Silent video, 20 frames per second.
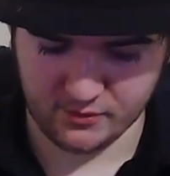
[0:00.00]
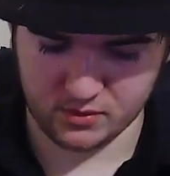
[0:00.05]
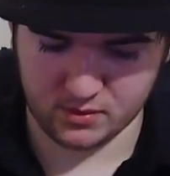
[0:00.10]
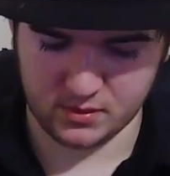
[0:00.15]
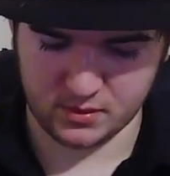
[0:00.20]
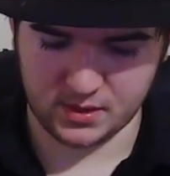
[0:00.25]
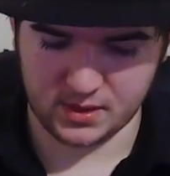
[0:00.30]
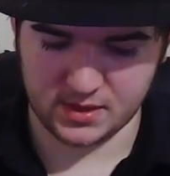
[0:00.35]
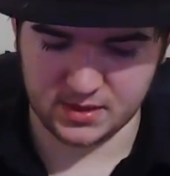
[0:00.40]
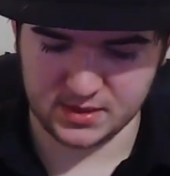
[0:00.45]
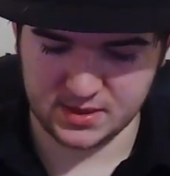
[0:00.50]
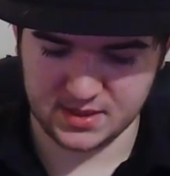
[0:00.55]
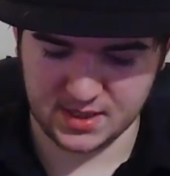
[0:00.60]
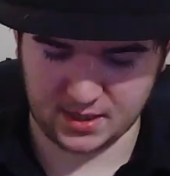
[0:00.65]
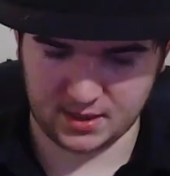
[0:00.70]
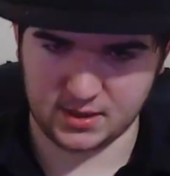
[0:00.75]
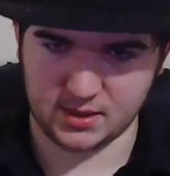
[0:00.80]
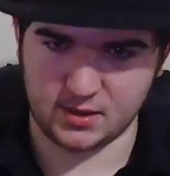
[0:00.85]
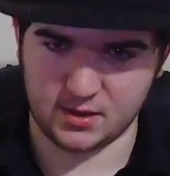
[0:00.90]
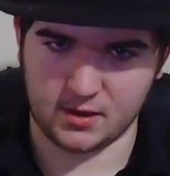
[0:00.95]

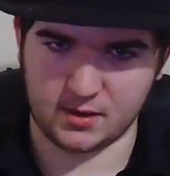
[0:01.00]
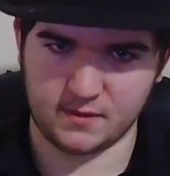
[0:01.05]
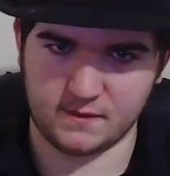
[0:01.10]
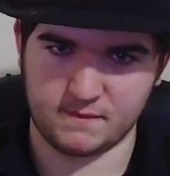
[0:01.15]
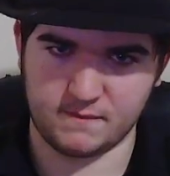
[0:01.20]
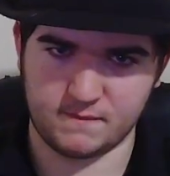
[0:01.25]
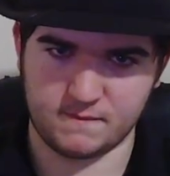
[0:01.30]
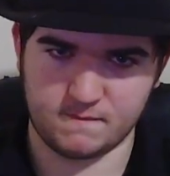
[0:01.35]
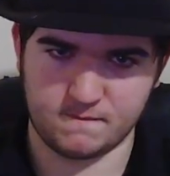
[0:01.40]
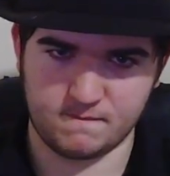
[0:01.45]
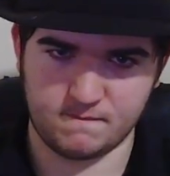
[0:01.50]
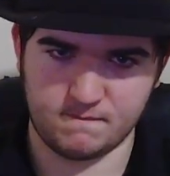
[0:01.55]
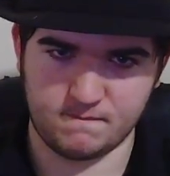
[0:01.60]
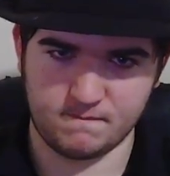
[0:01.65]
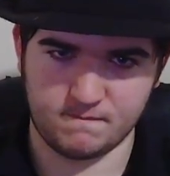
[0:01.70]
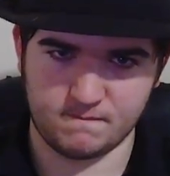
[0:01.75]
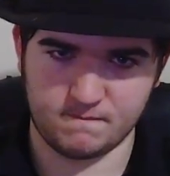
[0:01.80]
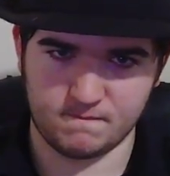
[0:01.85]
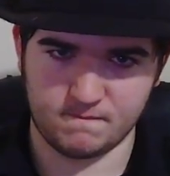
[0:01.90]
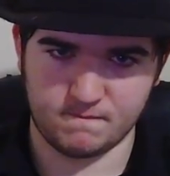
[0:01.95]
intended on
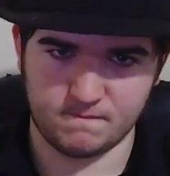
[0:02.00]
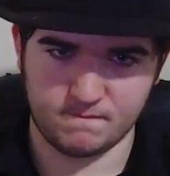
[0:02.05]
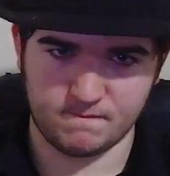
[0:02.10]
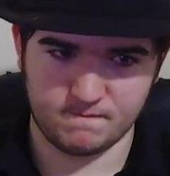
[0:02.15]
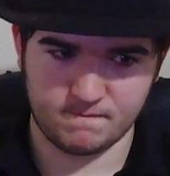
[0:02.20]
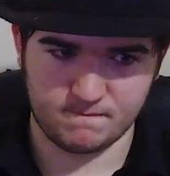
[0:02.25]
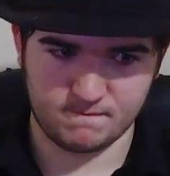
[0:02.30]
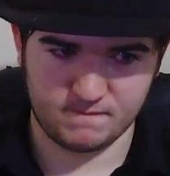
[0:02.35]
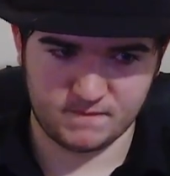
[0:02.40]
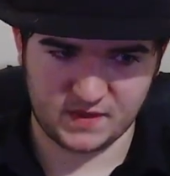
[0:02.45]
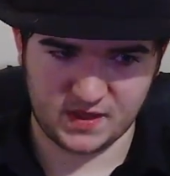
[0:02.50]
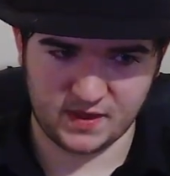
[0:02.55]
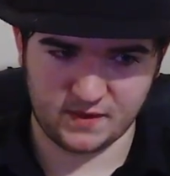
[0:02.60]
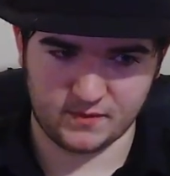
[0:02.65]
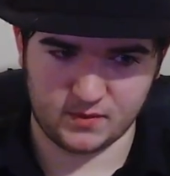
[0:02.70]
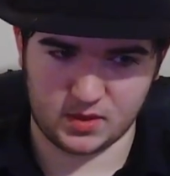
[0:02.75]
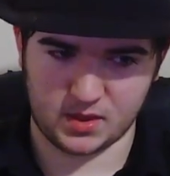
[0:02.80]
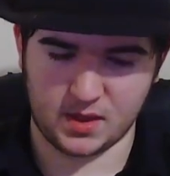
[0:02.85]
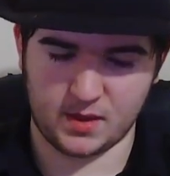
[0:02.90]
giving